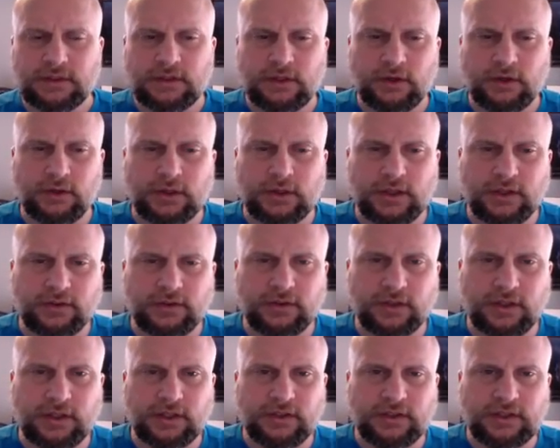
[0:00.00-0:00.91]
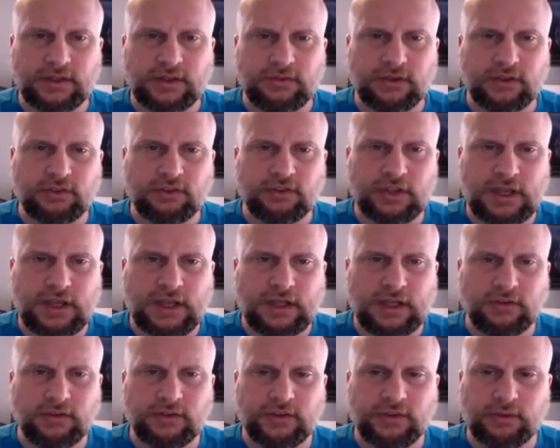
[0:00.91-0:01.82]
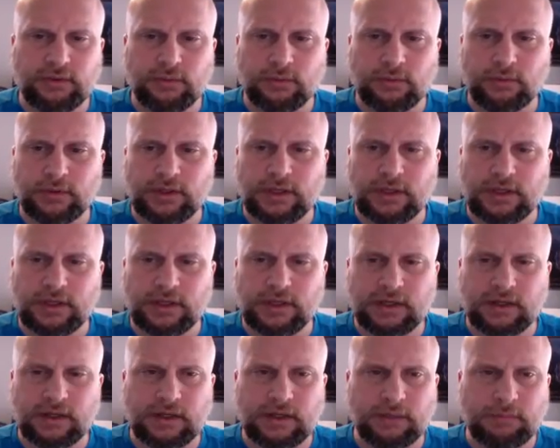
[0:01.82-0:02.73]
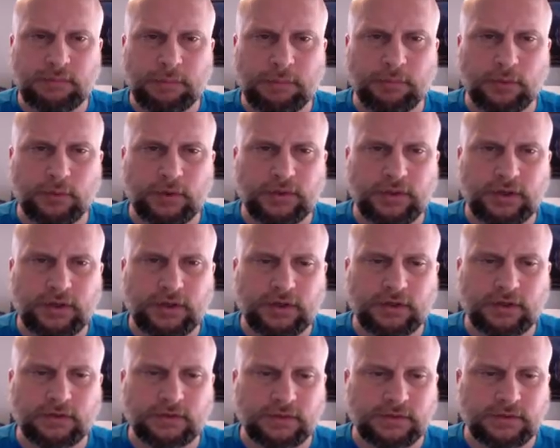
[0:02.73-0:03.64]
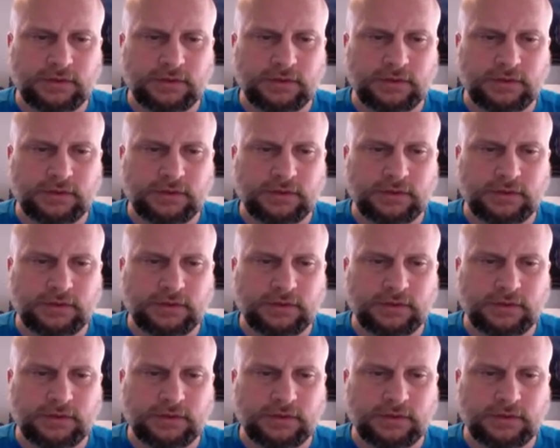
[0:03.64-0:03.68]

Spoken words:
Okay, so let's give it a shot and see what we could come up with here.